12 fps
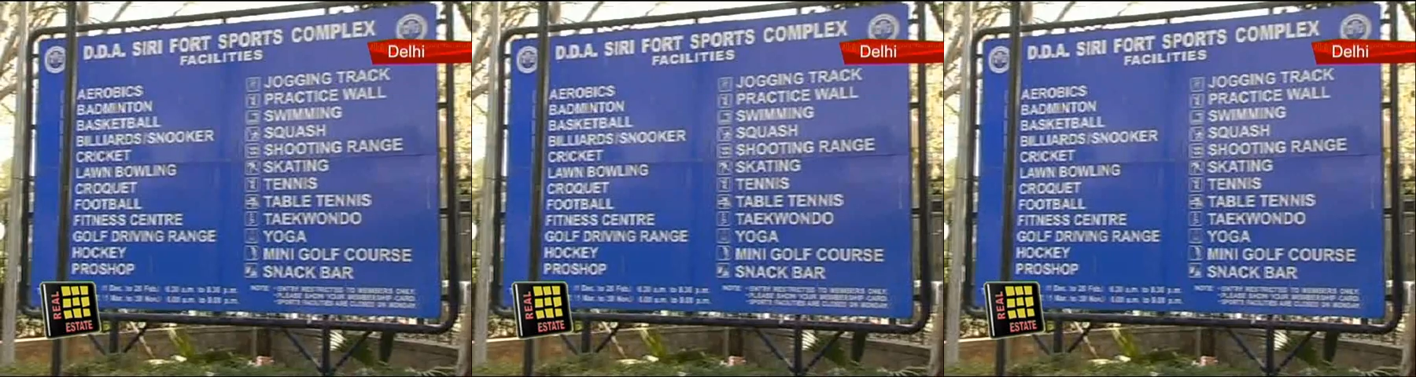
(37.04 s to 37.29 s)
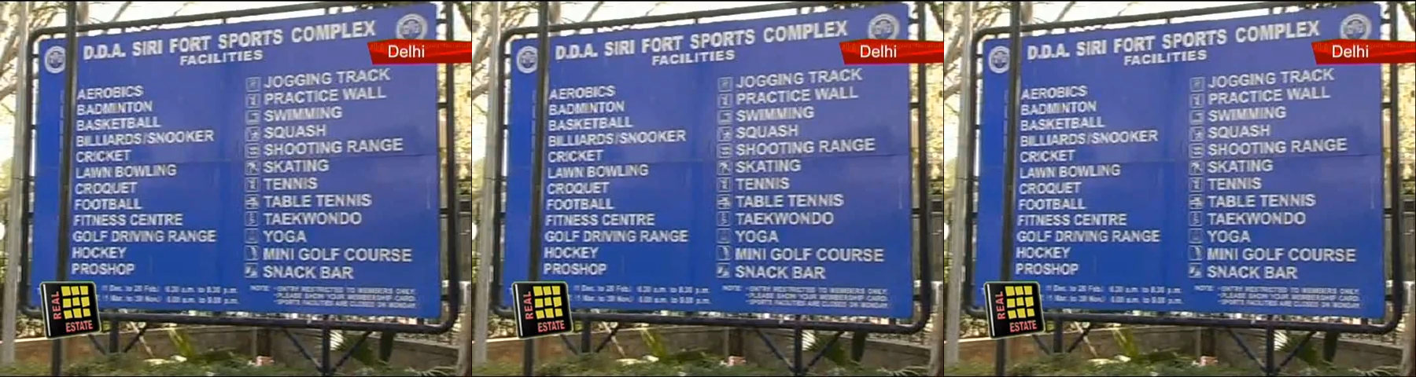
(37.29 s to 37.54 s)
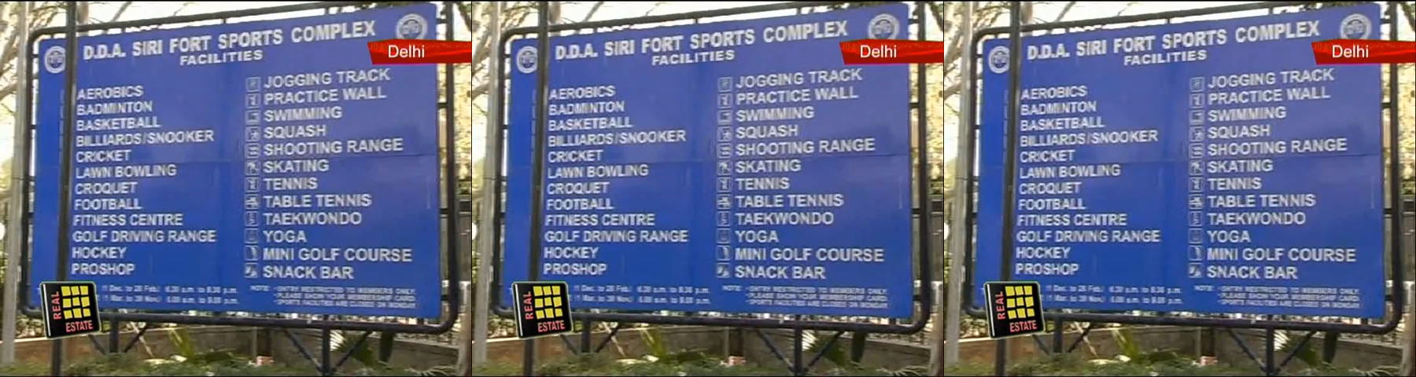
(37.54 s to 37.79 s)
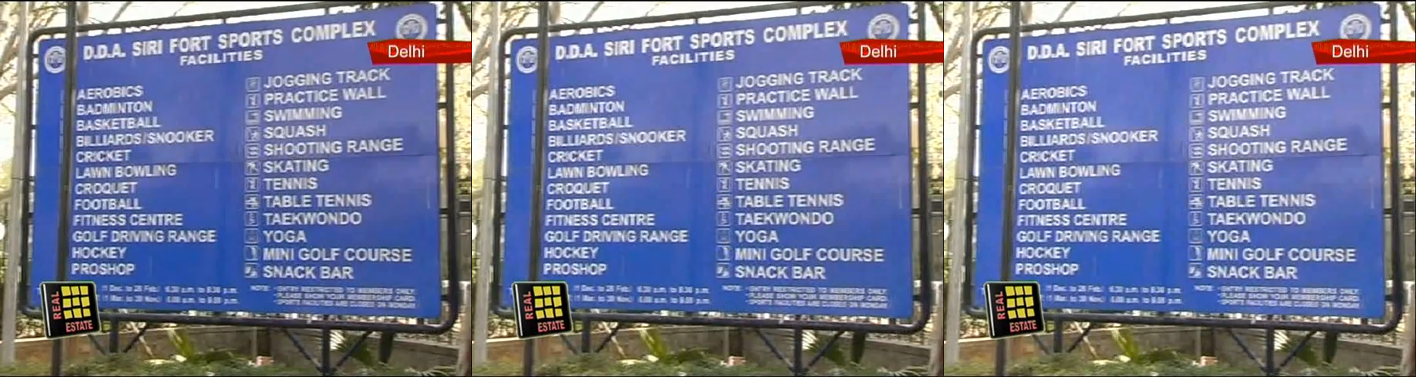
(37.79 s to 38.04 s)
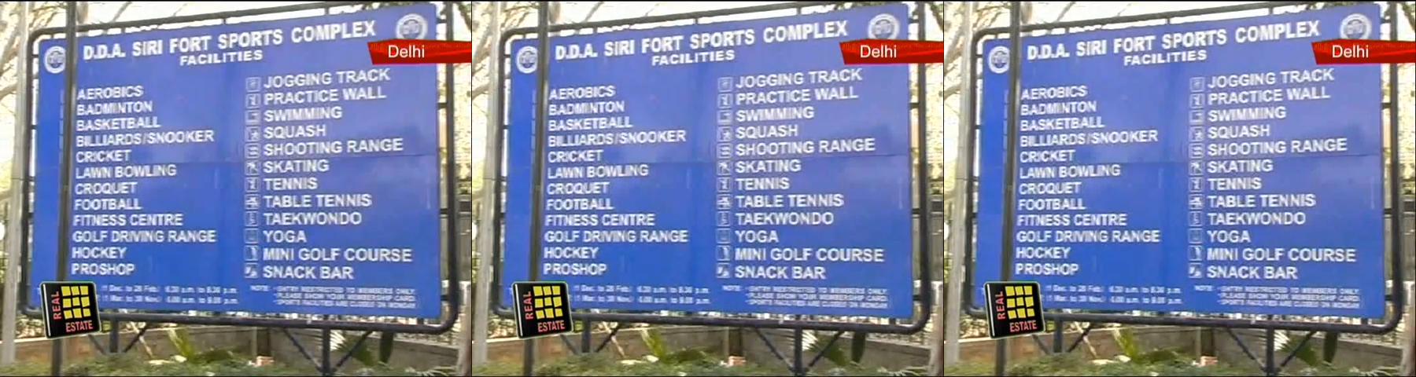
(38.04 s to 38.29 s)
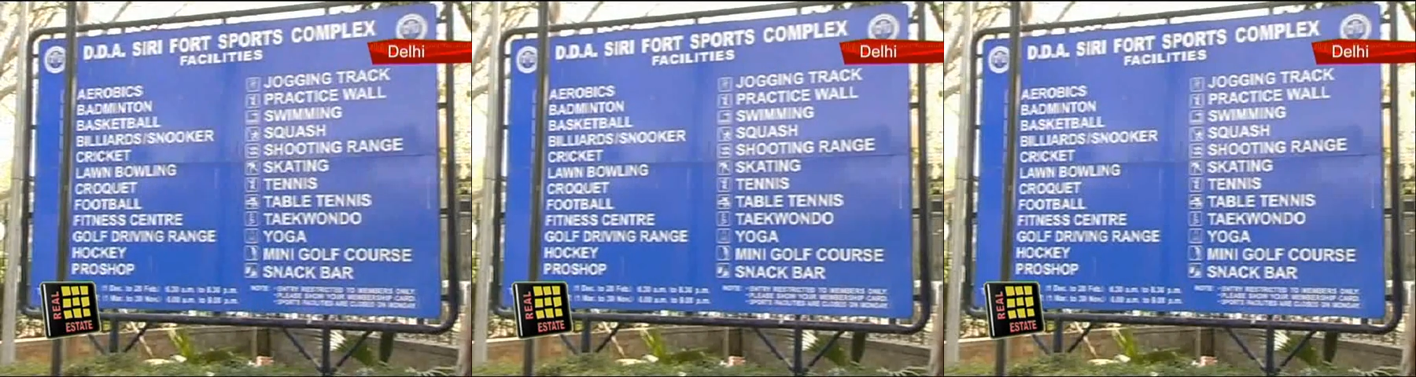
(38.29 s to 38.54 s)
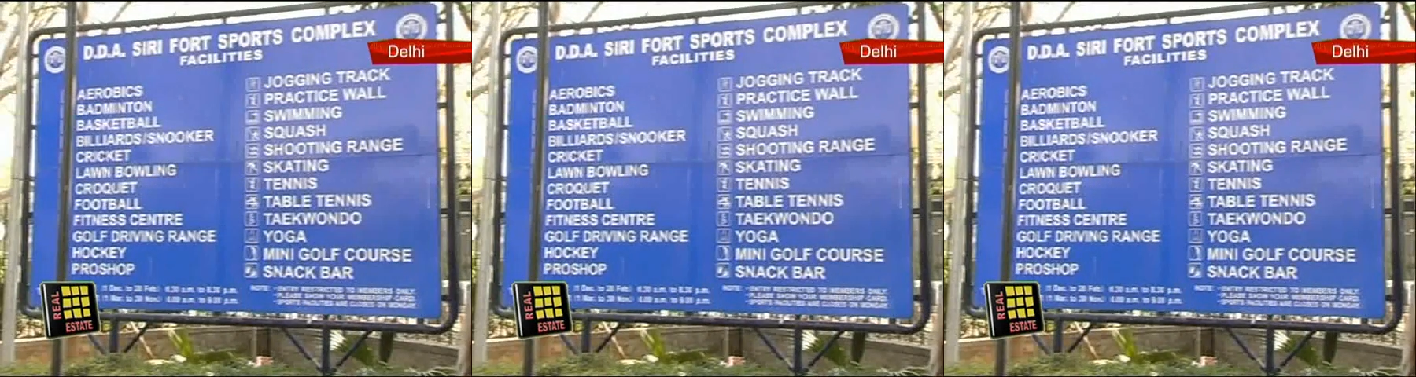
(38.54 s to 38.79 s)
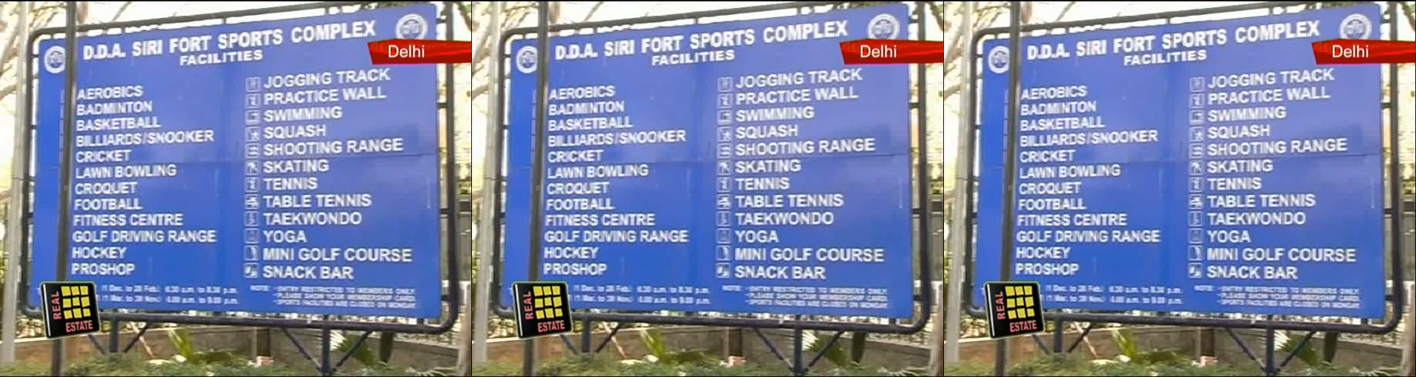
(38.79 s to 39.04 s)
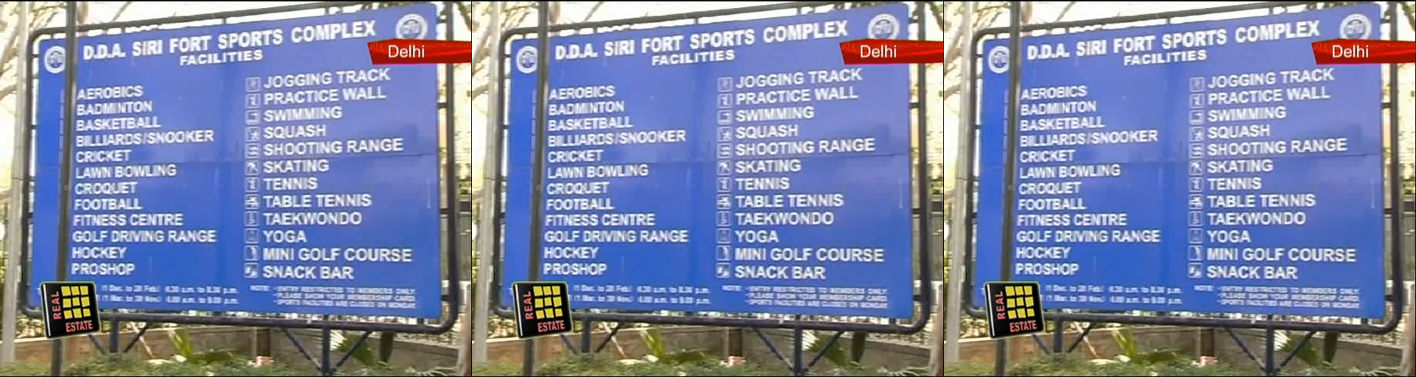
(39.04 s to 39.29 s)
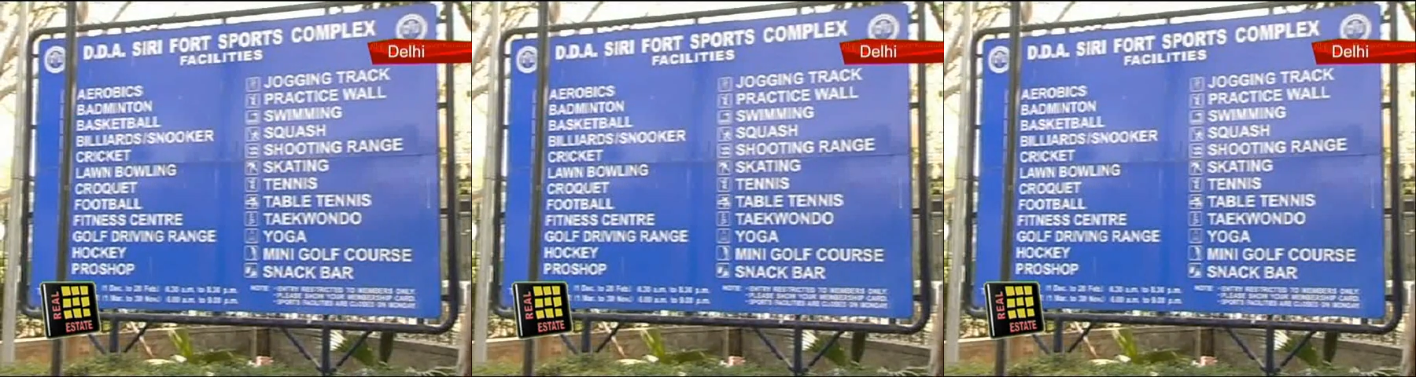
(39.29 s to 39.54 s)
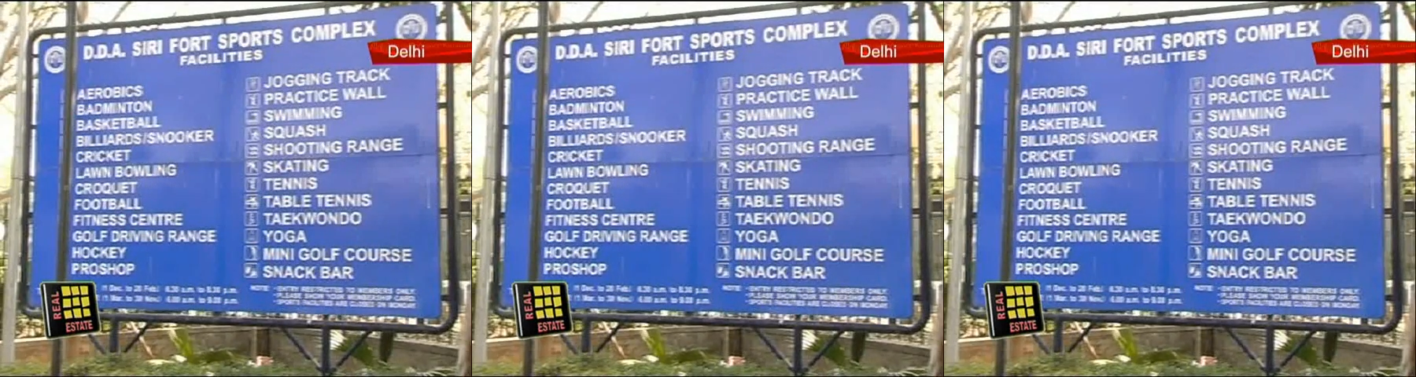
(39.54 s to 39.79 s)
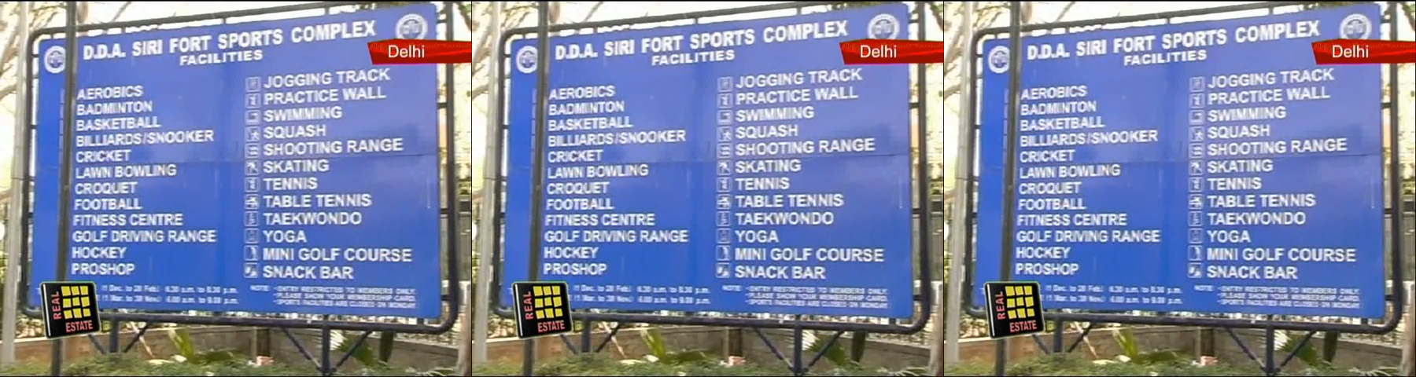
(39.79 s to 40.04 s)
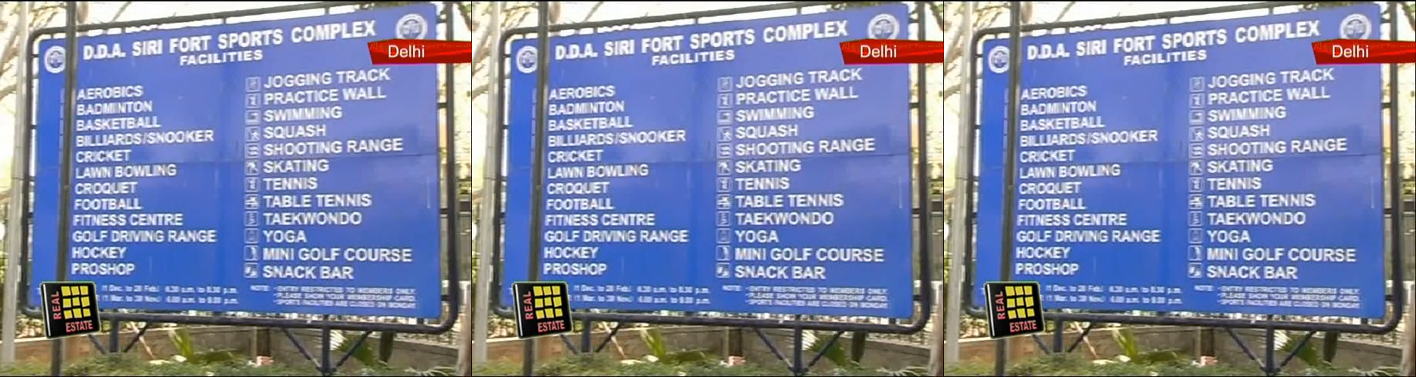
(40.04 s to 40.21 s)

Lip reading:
[unreadable: no face in view]